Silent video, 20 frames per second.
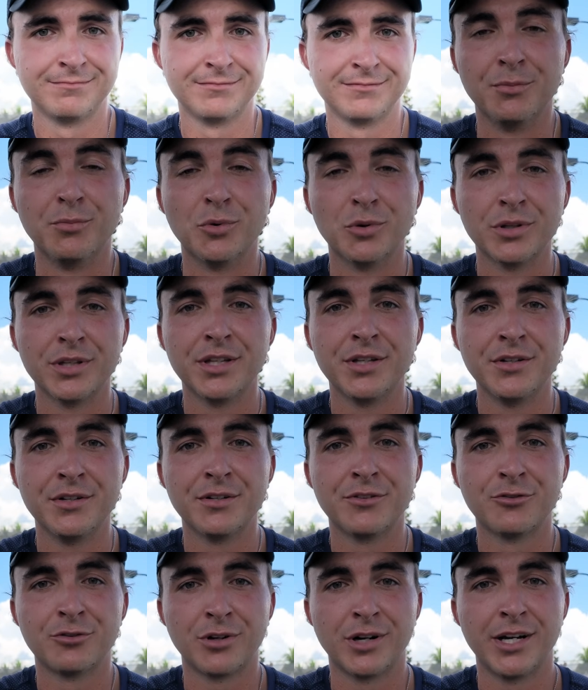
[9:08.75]
The more that you
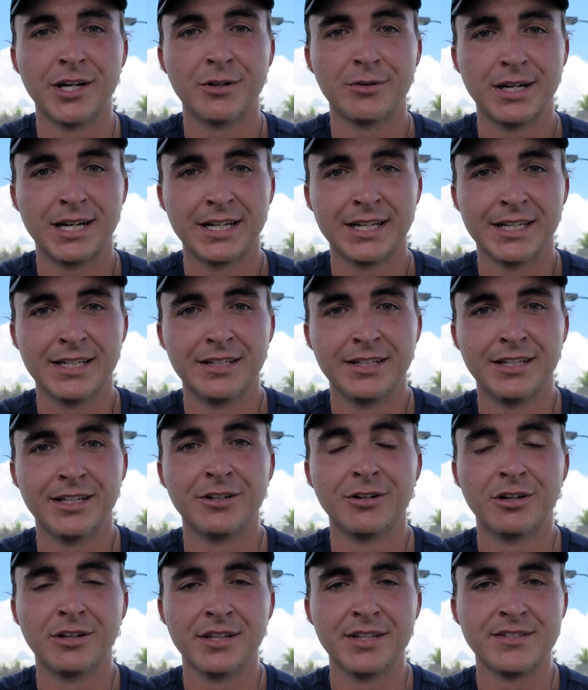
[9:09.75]
can try a racket
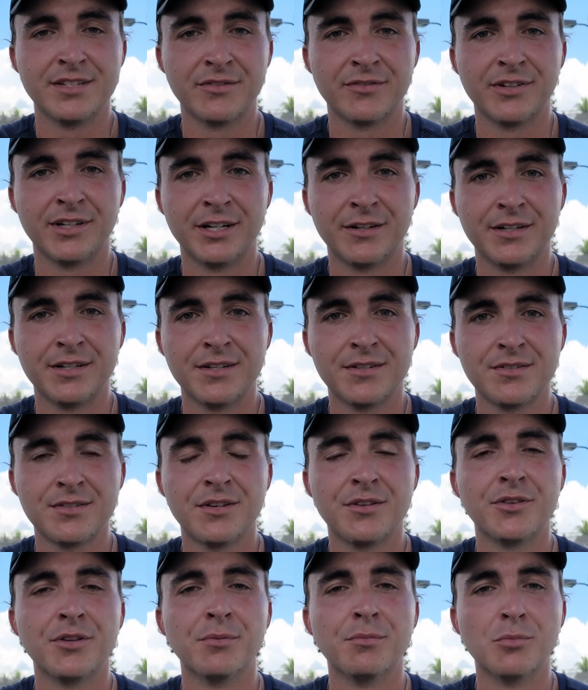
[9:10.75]
in all these different
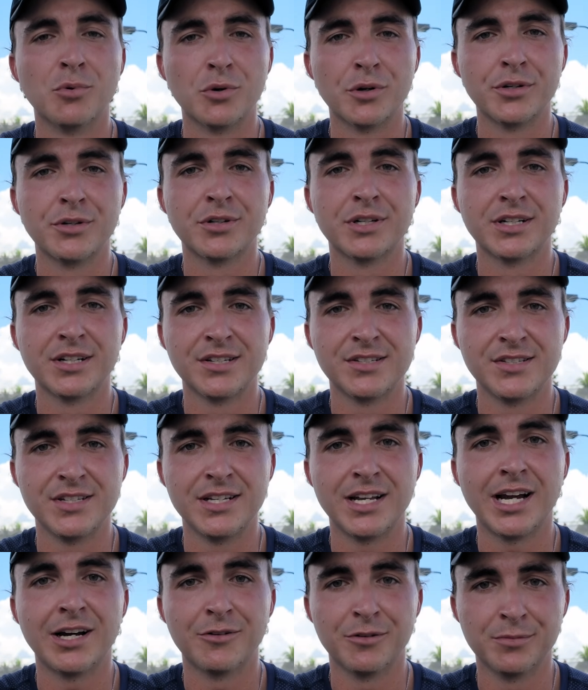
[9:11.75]
areas, the more you're going to
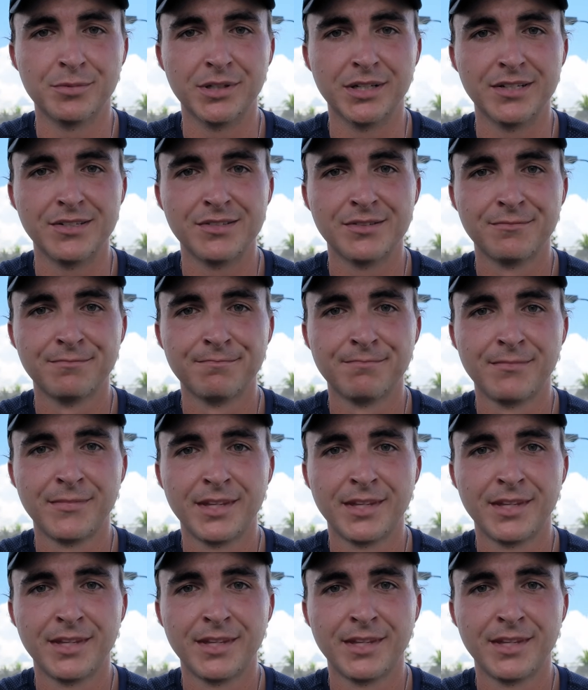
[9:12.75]
see how it plays.